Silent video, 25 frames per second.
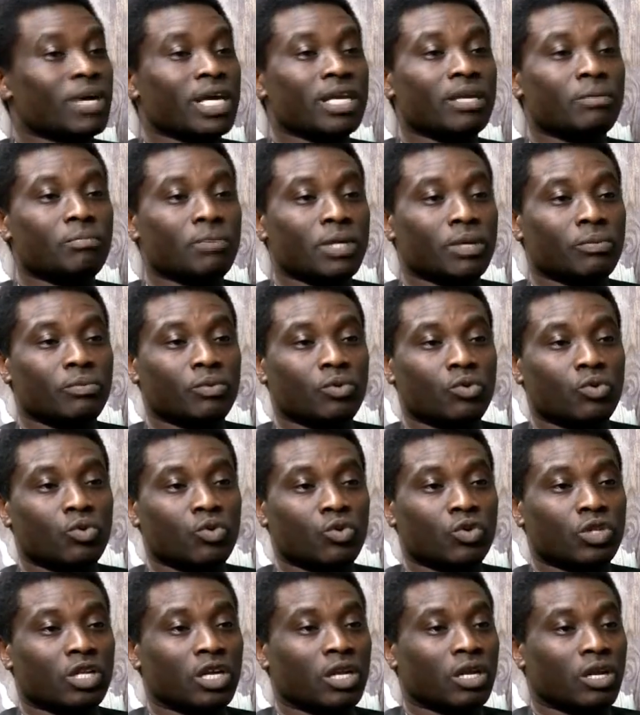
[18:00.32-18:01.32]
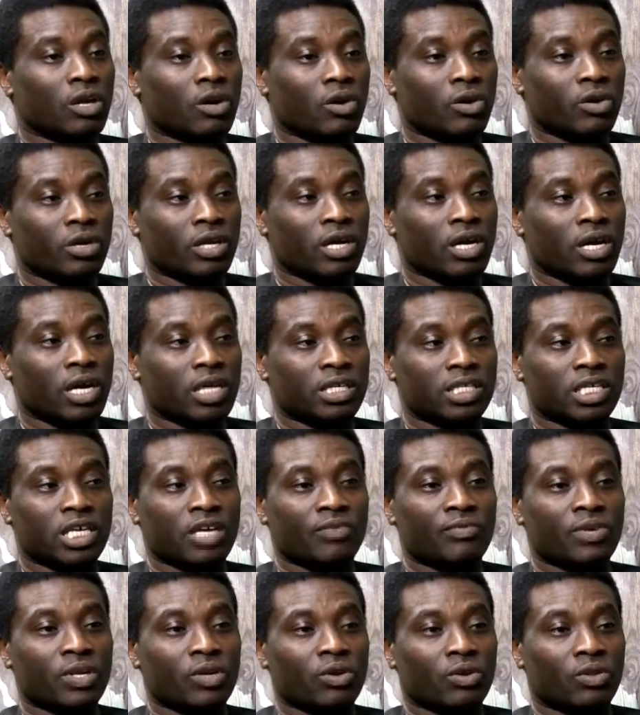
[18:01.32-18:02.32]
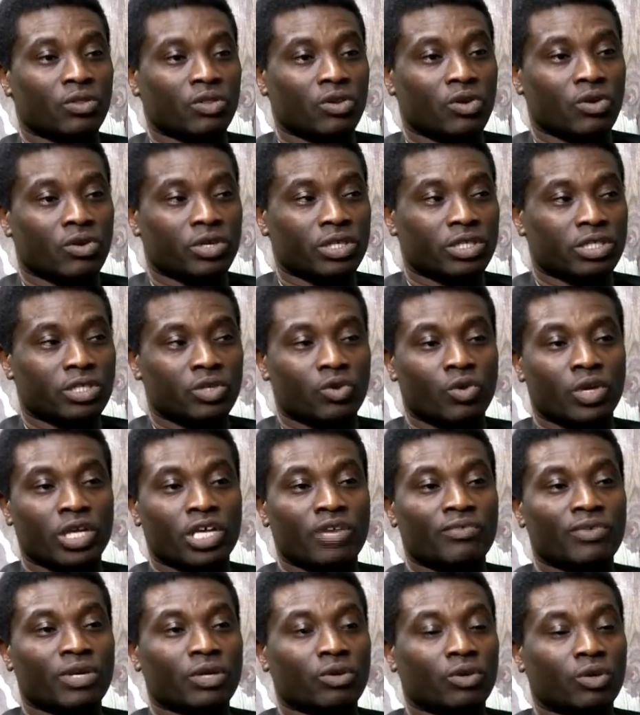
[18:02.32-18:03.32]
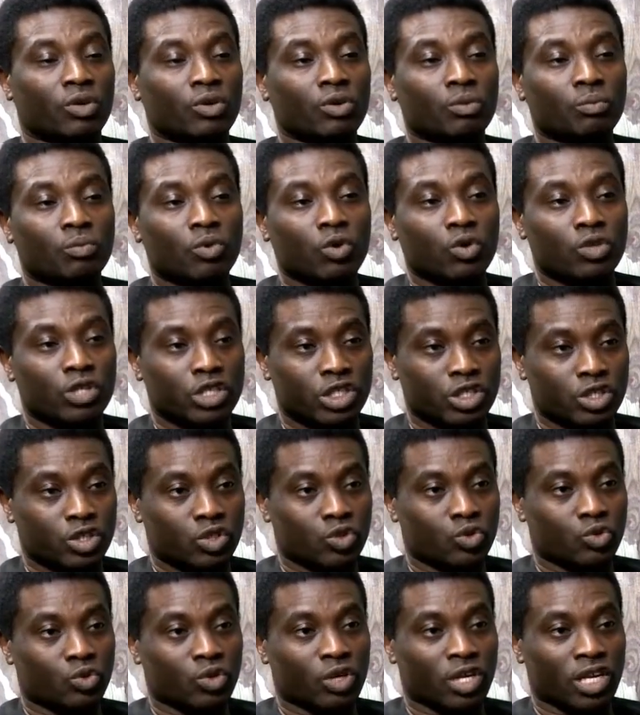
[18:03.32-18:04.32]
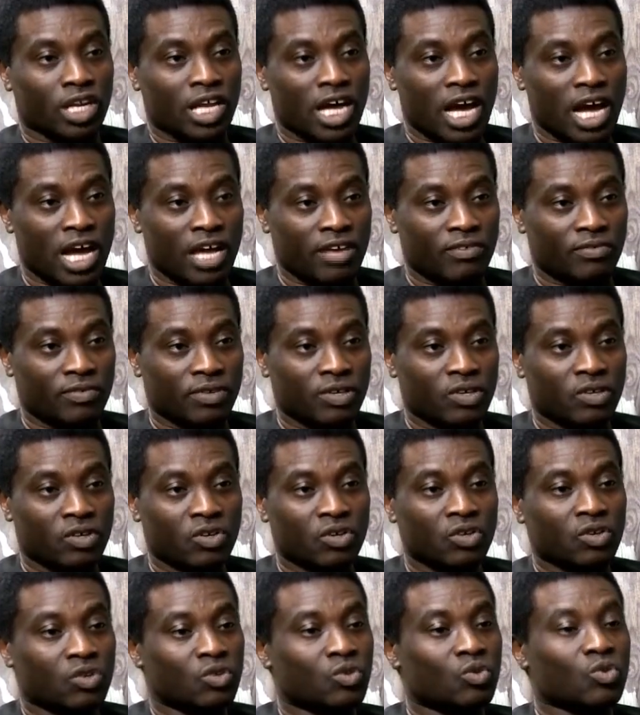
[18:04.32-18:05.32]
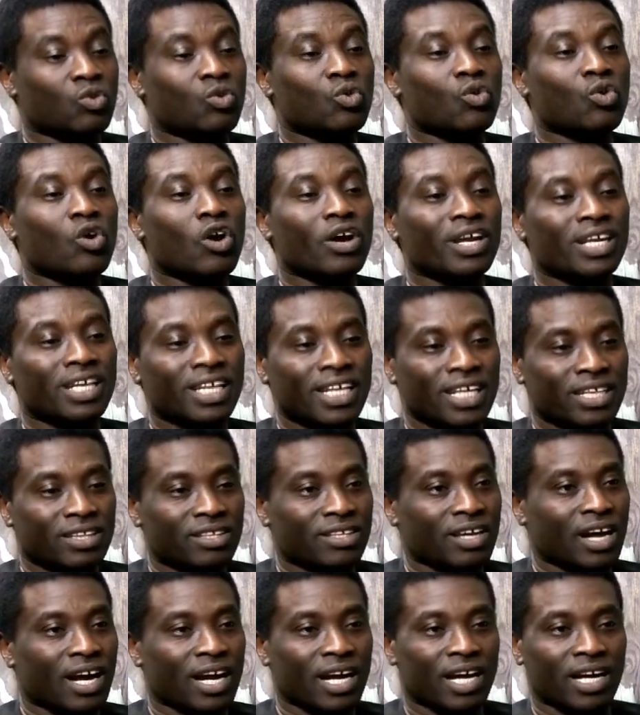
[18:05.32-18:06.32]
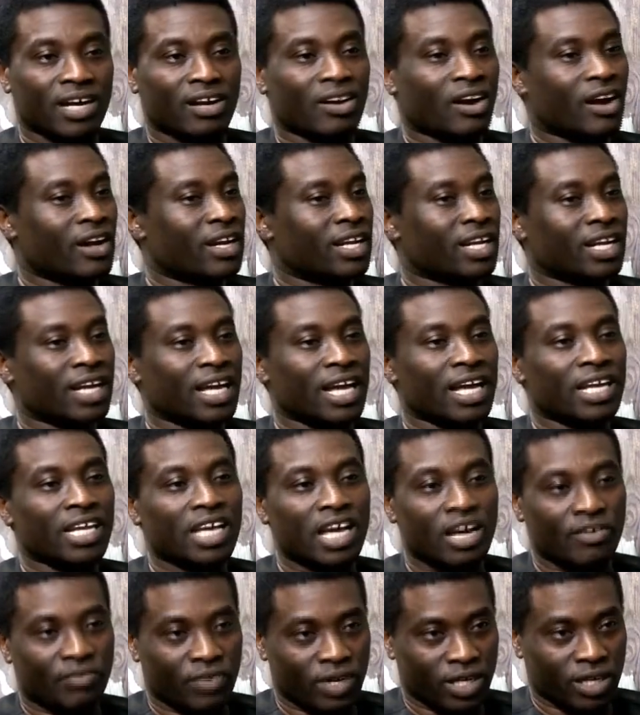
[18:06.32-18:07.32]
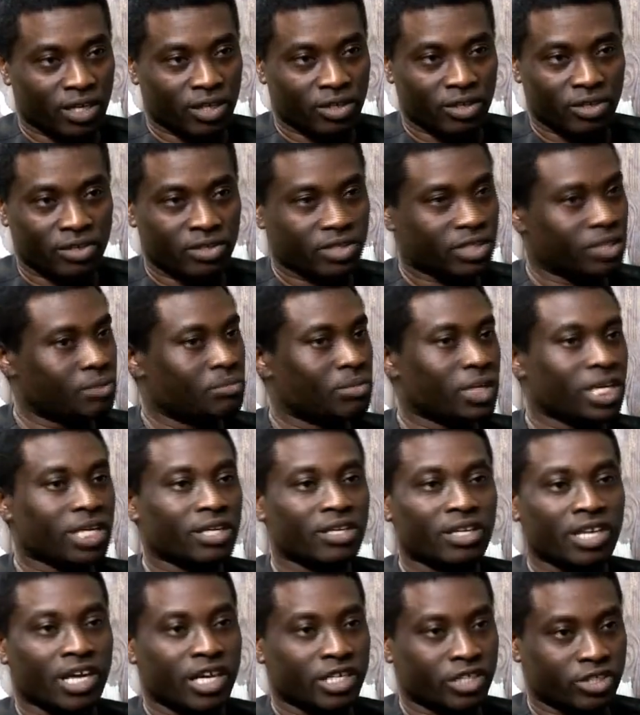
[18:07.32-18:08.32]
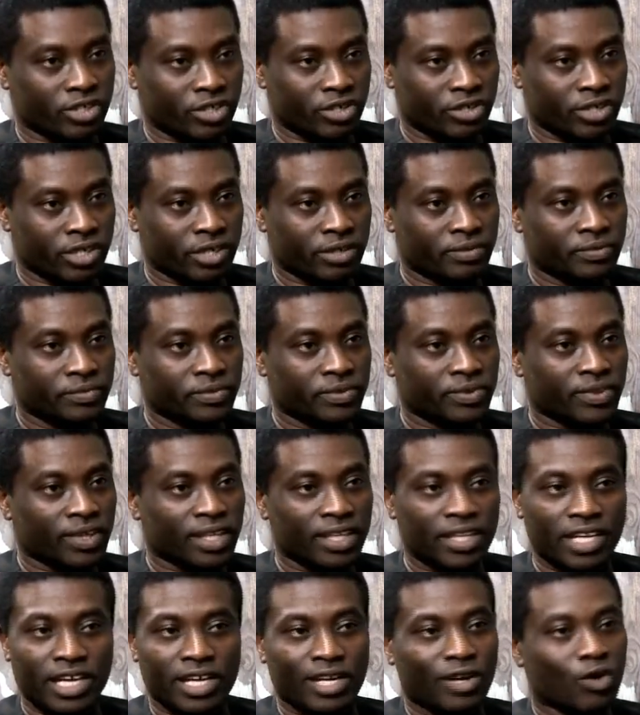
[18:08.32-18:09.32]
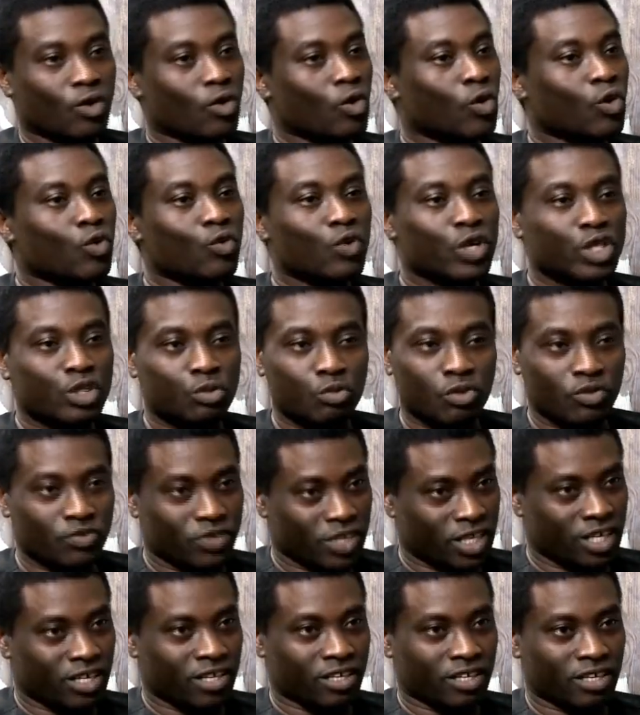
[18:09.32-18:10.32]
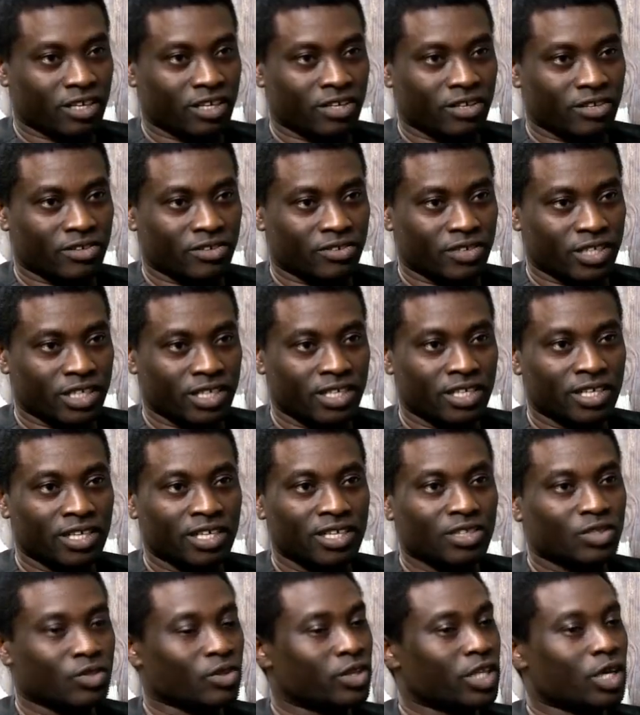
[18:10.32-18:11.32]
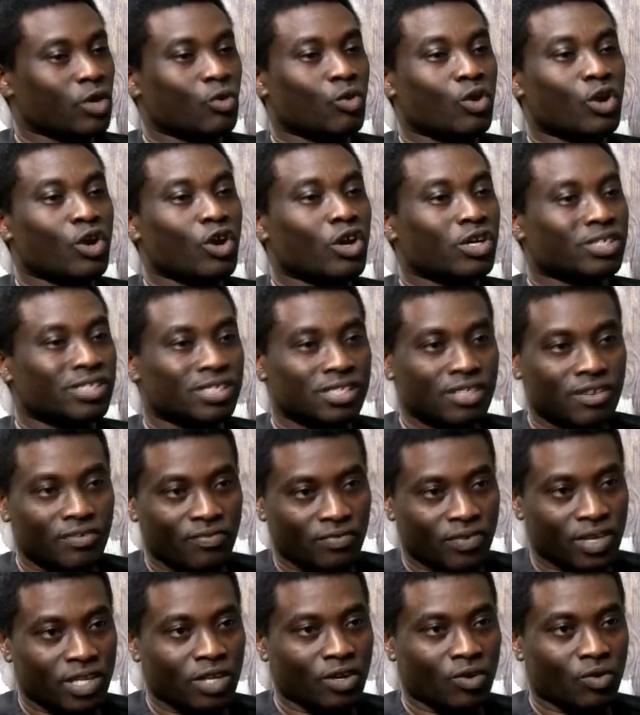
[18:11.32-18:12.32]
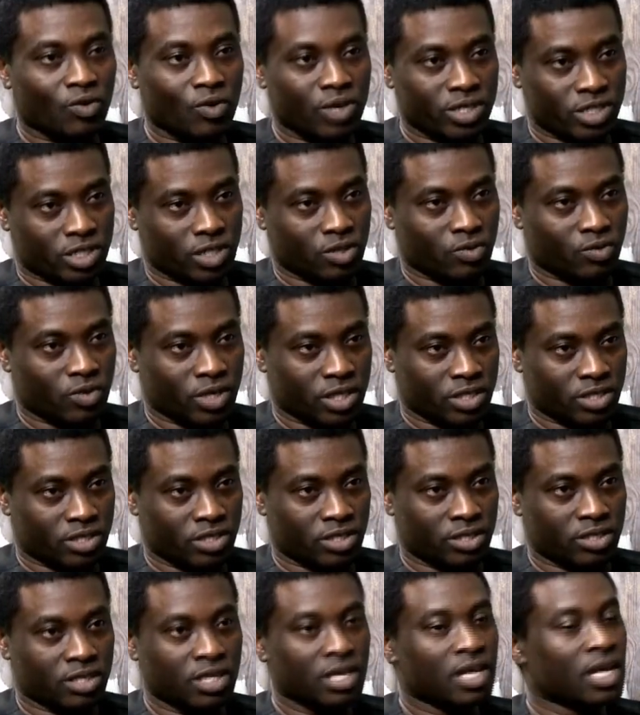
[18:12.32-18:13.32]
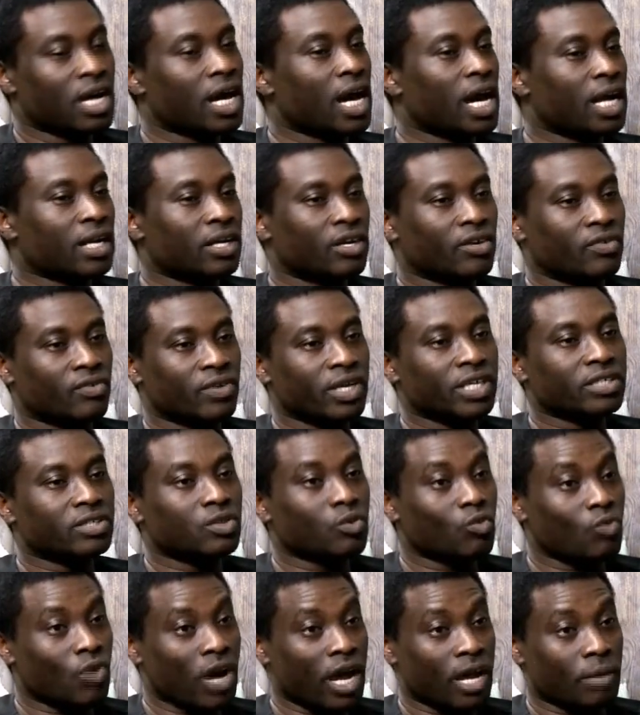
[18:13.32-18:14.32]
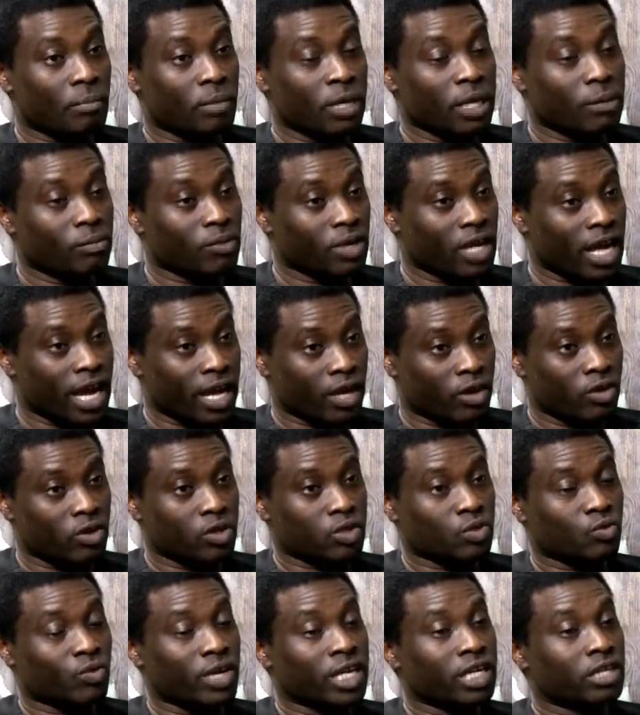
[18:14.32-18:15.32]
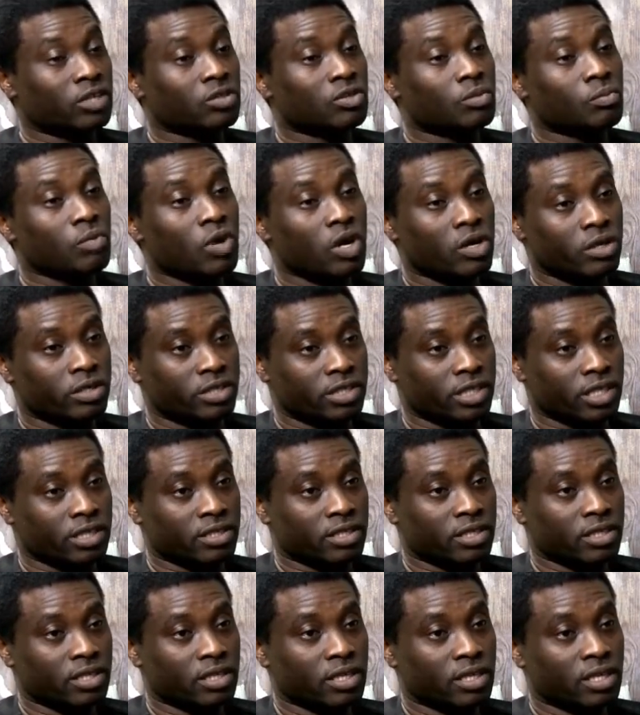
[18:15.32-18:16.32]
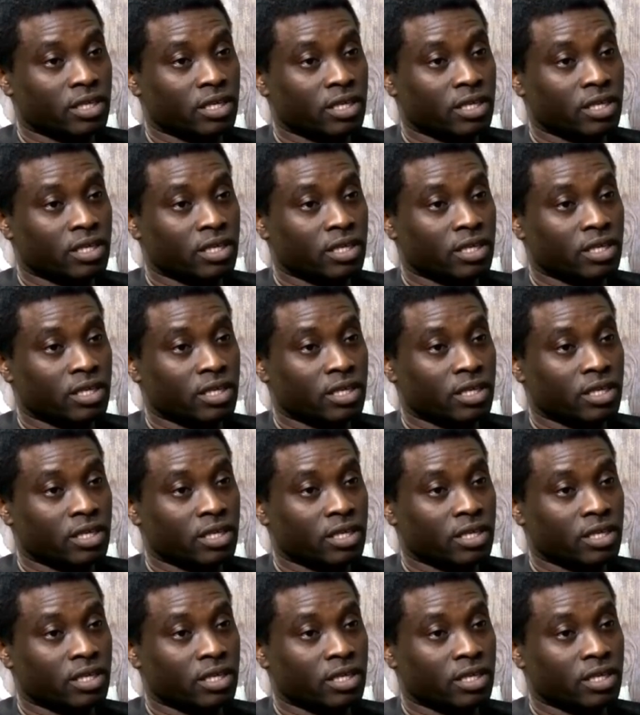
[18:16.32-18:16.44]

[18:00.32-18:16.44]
Many people who the Lord has given authority or given a good position to in life do not need to hang around in any African country, be it Nigeria. They can always move to another country. So they will not suffer the consequences and the reason why people like us went into politics.